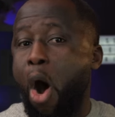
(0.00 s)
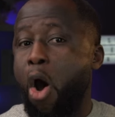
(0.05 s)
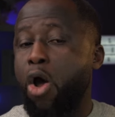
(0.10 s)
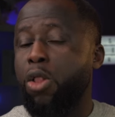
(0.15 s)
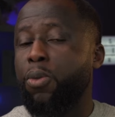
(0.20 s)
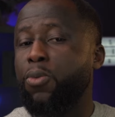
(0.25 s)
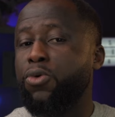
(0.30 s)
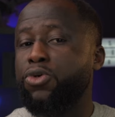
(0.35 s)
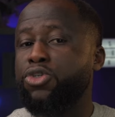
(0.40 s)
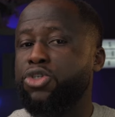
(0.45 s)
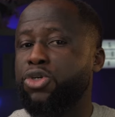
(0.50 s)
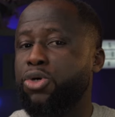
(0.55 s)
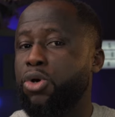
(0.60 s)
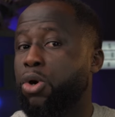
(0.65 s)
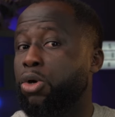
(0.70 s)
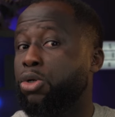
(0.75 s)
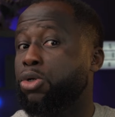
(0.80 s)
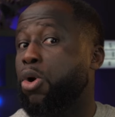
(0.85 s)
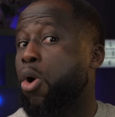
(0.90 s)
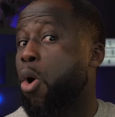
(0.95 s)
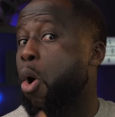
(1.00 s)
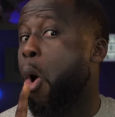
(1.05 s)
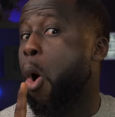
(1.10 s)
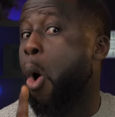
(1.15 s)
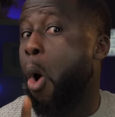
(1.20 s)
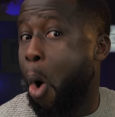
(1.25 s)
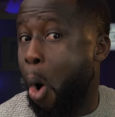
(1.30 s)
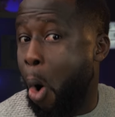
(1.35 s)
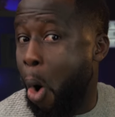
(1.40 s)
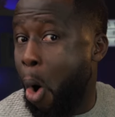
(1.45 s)
almost gone,
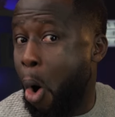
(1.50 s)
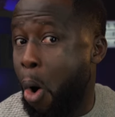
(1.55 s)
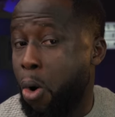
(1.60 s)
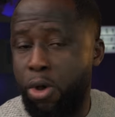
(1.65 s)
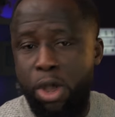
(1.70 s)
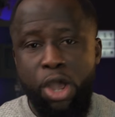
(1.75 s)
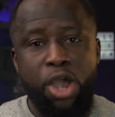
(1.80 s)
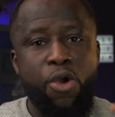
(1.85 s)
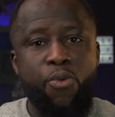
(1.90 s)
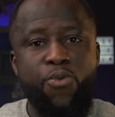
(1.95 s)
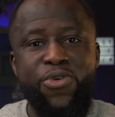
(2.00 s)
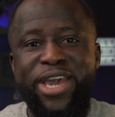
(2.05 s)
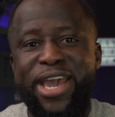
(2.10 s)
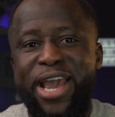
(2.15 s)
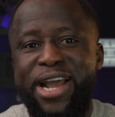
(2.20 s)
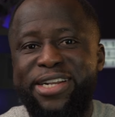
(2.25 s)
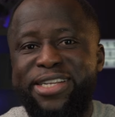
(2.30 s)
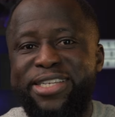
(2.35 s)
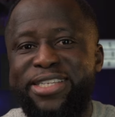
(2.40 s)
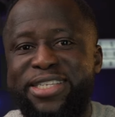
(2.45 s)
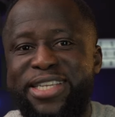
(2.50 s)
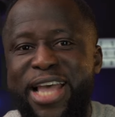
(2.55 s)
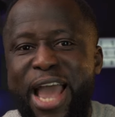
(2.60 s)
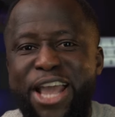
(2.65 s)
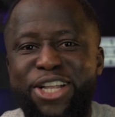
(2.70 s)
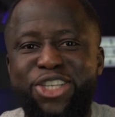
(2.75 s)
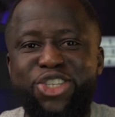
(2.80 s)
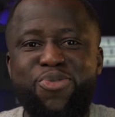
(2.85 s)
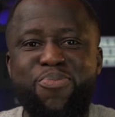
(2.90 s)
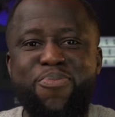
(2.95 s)
or we can
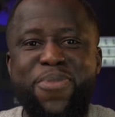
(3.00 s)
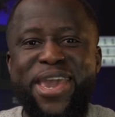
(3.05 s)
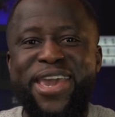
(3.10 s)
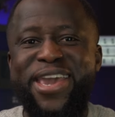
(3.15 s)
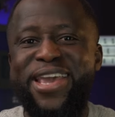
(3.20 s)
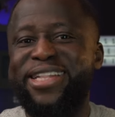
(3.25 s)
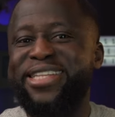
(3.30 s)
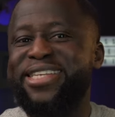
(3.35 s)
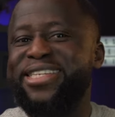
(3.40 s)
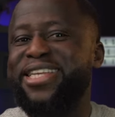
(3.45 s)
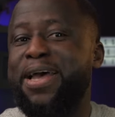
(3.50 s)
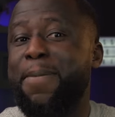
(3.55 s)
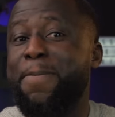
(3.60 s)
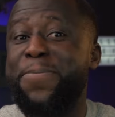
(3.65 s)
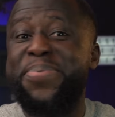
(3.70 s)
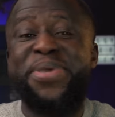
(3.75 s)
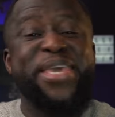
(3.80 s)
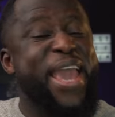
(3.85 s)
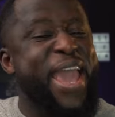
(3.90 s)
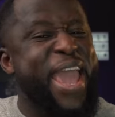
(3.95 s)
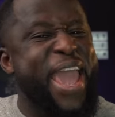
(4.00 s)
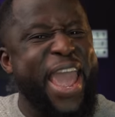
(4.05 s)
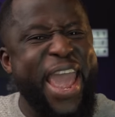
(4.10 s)
decide to make it disappear